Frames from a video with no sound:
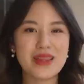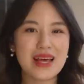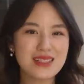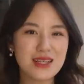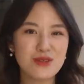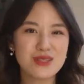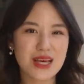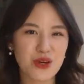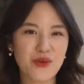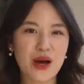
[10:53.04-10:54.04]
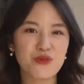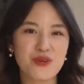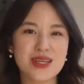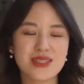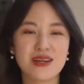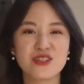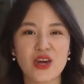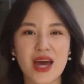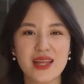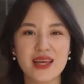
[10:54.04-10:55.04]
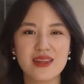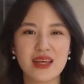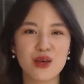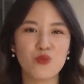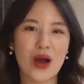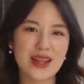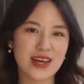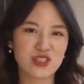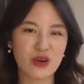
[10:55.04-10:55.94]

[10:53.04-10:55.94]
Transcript: My next little set of outfits are styling the wide leg